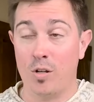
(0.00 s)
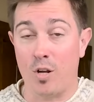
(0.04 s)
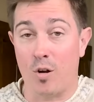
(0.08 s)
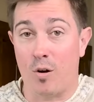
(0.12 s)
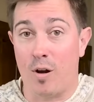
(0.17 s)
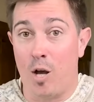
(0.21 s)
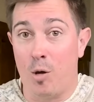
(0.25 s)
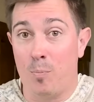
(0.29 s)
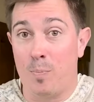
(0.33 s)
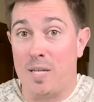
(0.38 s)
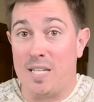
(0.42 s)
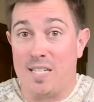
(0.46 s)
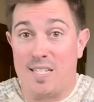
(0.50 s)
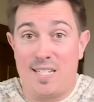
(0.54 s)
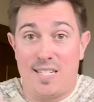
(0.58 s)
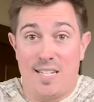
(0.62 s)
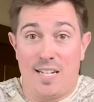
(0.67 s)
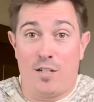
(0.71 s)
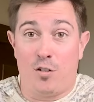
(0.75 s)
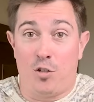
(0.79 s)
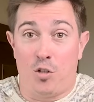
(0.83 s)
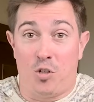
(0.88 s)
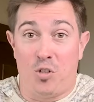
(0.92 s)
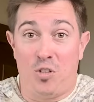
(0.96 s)
you're helping
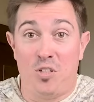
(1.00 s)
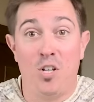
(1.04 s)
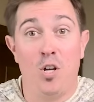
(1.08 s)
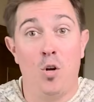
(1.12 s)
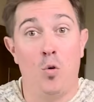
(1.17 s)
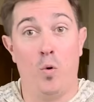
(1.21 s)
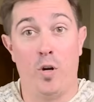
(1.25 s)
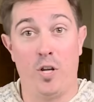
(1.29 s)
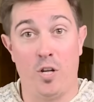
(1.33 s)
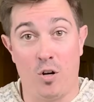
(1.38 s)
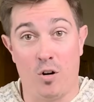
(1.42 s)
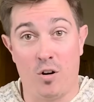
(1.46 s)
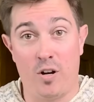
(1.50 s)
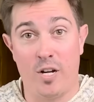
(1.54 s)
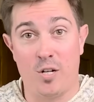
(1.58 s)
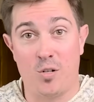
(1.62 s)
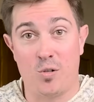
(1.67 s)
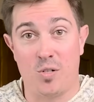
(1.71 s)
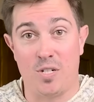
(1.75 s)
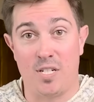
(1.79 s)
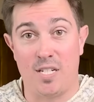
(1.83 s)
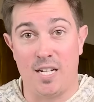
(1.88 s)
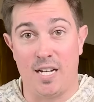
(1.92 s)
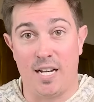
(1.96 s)
signal what you're
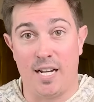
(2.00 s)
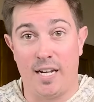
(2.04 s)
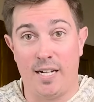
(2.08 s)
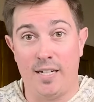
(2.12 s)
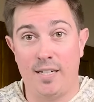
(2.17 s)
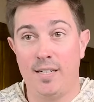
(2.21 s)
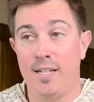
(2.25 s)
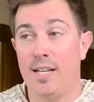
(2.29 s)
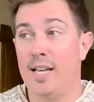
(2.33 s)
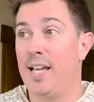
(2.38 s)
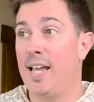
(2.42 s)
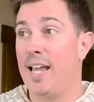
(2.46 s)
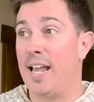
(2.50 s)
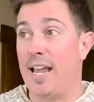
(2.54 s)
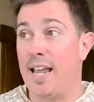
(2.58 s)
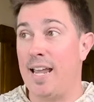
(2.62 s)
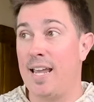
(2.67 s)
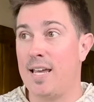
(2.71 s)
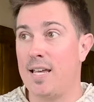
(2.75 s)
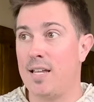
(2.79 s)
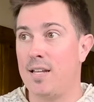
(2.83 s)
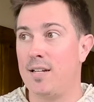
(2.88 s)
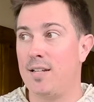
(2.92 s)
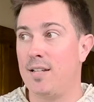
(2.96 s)
interested in,
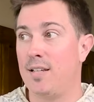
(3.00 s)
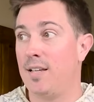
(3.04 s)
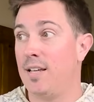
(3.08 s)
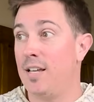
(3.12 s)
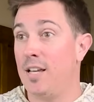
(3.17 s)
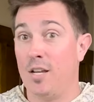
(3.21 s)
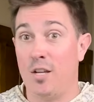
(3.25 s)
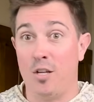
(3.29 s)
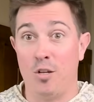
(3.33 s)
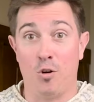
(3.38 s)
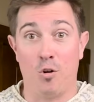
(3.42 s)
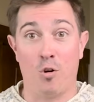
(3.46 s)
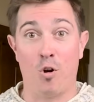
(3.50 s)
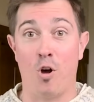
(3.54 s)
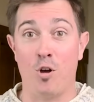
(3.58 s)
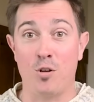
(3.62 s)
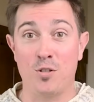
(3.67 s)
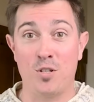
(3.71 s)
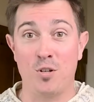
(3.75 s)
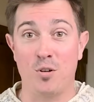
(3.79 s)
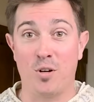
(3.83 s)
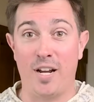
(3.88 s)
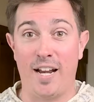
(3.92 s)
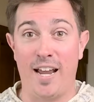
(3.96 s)
and you're
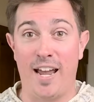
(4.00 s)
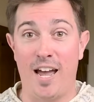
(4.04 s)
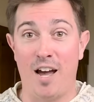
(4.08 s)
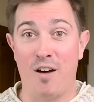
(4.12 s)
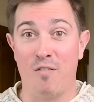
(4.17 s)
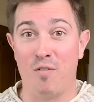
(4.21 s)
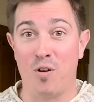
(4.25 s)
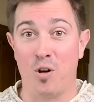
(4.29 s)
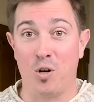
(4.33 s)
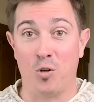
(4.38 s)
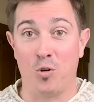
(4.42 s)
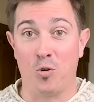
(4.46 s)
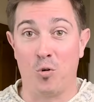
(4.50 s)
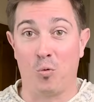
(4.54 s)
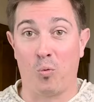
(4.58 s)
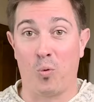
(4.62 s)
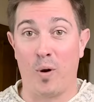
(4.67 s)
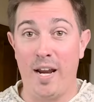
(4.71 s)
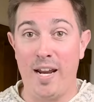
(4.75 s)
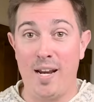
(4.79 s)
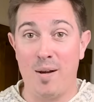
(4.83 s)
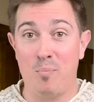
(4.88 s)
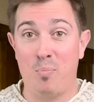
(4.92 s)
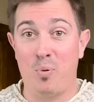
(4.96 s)
also going to have a
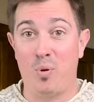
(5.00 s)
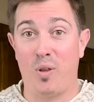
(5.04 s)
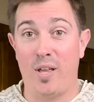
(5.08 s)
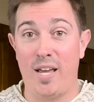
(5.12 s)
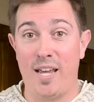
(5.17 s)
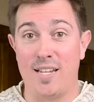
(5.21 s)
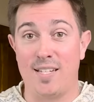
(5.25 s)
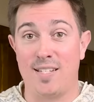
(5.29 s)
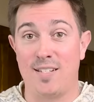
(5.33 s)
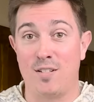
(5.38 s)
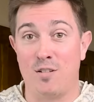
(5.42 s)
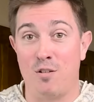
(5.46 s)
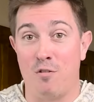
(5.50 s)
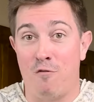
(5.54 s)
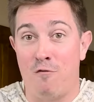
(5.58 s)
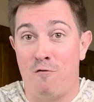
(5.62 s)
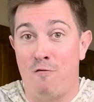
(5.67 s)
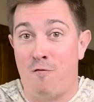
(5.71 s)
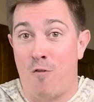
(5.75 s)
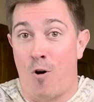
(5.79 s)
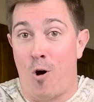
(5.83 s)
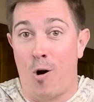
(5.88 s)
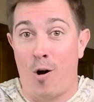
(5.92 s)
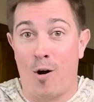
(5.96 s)
great place to
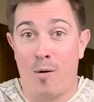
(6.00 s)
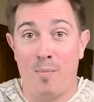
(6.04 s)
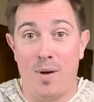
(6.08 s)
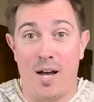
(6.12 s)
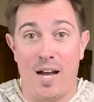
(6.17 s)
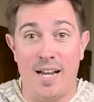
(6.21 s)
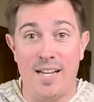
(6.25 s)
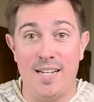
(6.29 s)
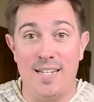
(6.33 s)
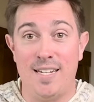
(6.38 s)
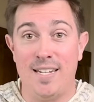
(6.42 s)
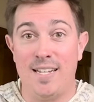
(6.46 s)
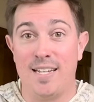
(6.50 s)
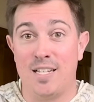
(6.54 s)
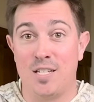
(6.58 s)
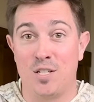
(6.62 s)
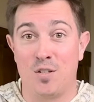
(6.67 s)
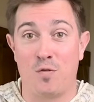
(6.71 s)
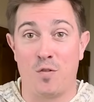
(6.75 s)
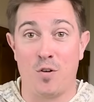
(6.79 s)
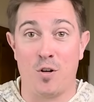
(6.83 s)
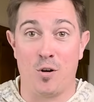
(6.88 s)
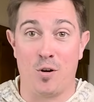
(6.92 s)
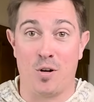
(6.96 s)
farm ideas
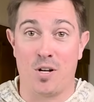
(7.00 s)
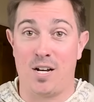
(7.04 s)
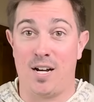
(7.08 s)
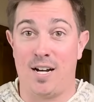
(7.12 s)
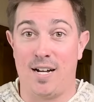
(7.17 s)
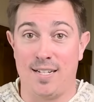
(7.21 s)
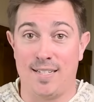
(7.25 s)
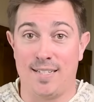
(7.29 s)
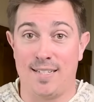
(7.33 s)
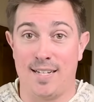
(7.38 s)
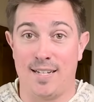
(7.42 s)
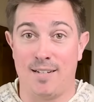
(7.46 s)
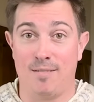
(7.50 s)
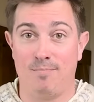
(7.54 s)
for your content.